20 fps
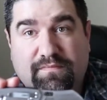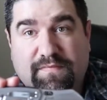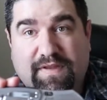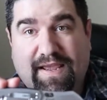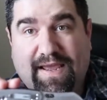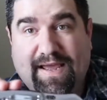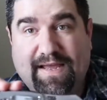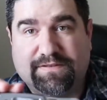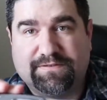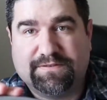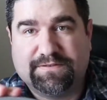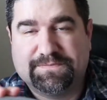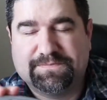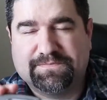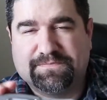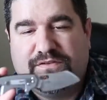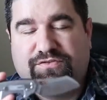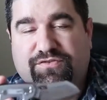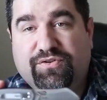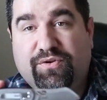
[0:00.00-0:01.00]
Cats.
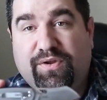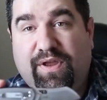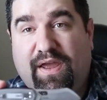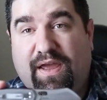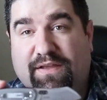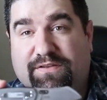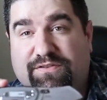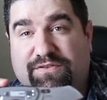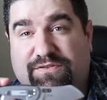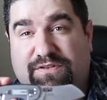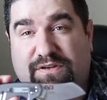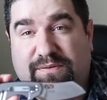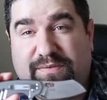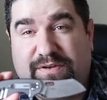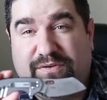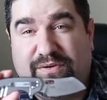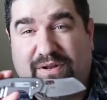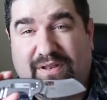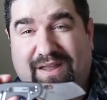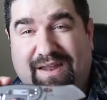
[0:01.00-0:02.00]
So yeah, so it's going to be
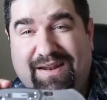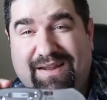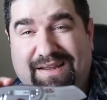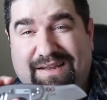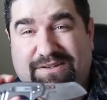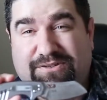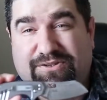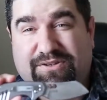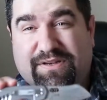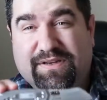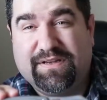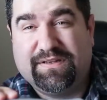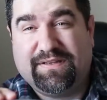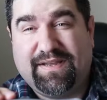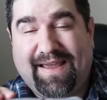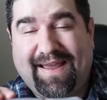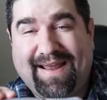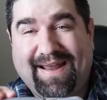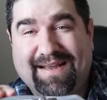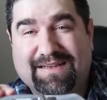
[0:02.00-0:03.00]
doing a lot of intricate
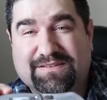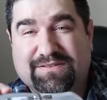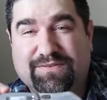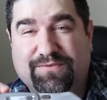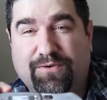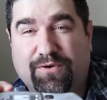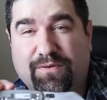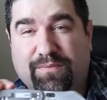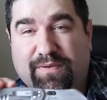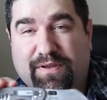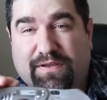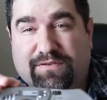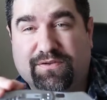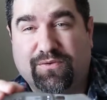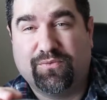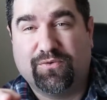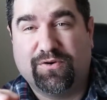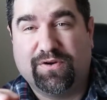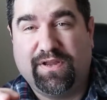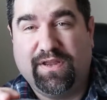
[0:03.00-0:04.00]
tasks for me as
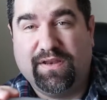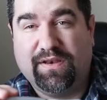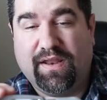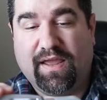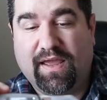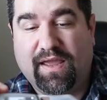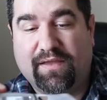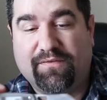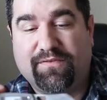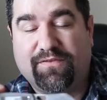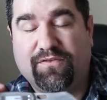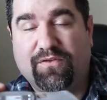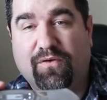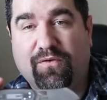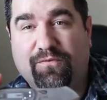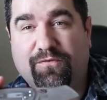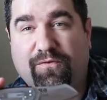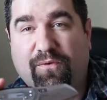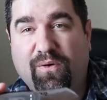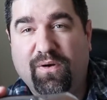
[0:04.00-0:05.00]
a working knife.
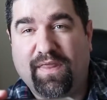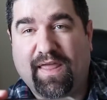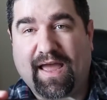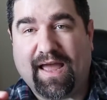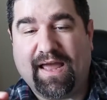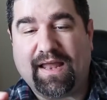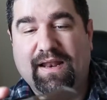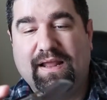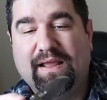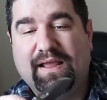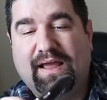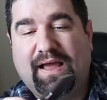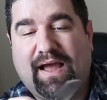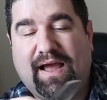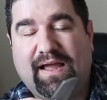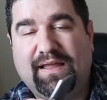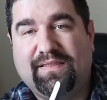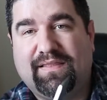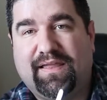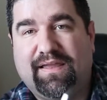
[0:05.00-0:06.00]
So for that,
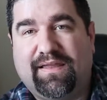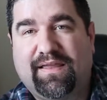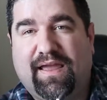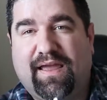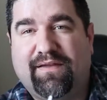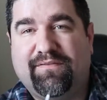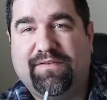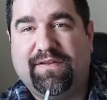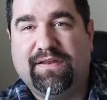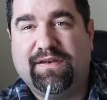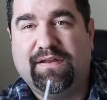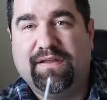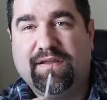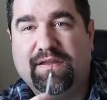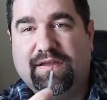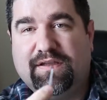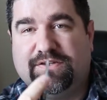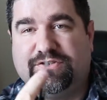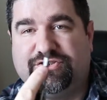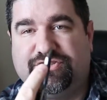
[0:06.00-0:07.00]
I like having
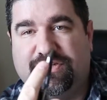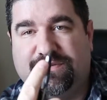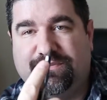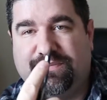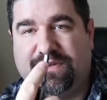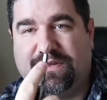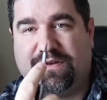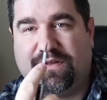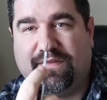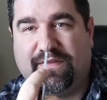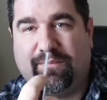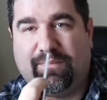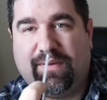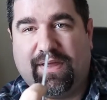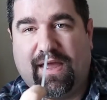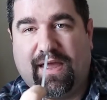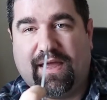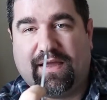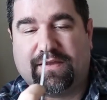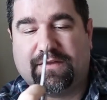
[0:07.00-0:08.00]
jimping on the
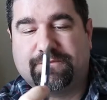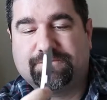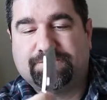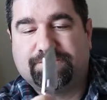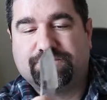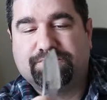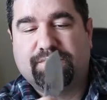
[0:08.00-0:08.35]
back.